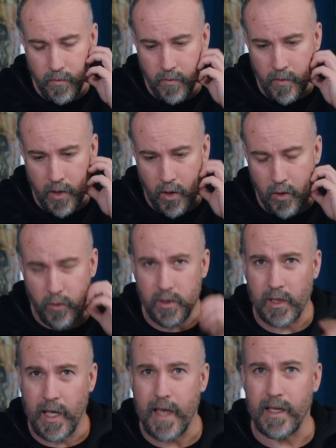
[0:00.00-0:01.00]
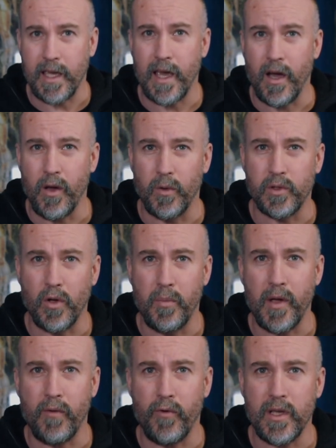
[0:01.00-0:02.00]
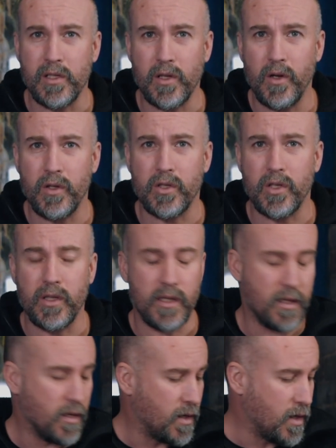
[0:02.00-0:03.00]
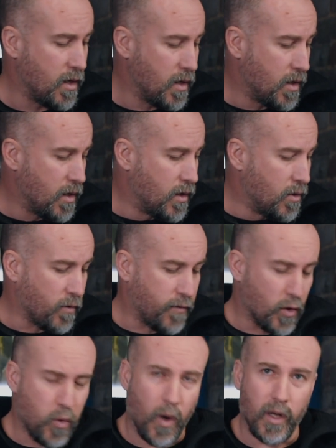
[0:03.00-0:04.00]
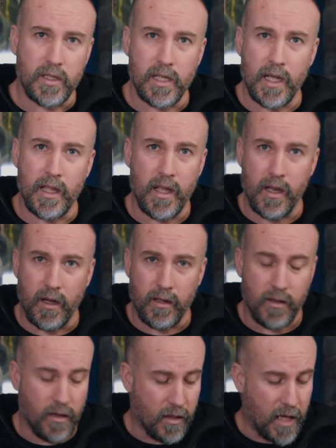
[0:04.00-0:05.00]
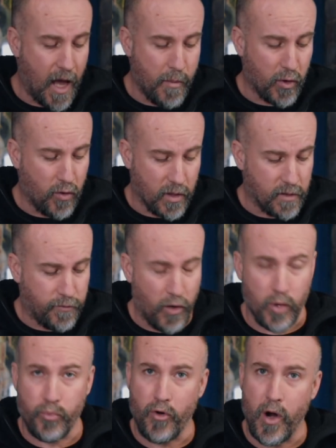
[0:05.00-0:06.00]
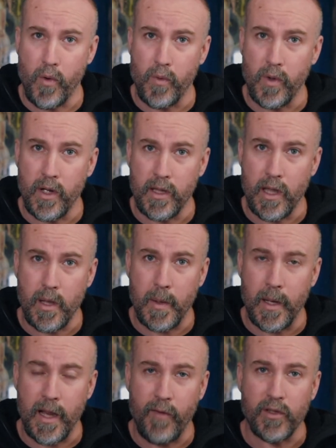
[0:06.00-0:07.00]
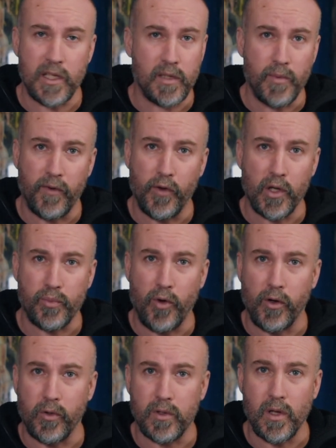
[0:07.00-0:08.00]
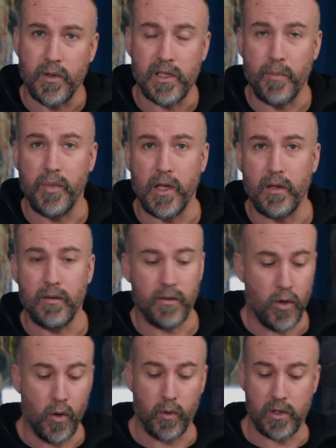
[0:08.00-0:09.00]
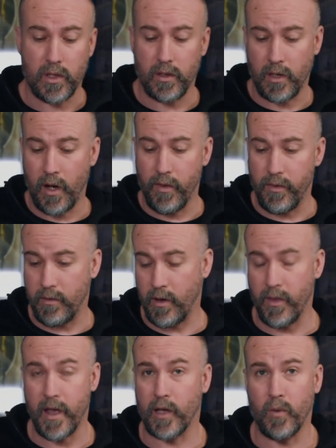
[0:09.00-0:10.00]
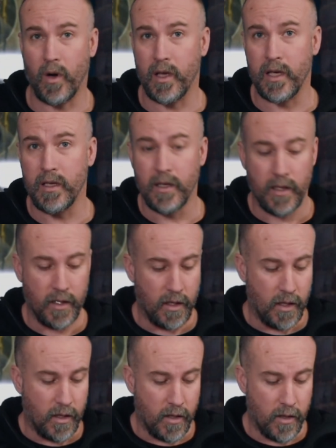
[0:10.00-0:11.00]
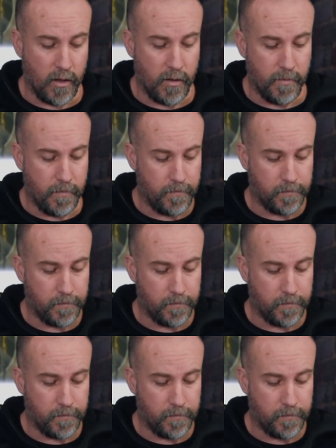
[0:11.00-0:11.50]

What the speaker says: when I look to get kit, I always do a bit of research and look for quality, and then I came across Frog.Pro, and ever since my first product I was simply hooked on their quality. And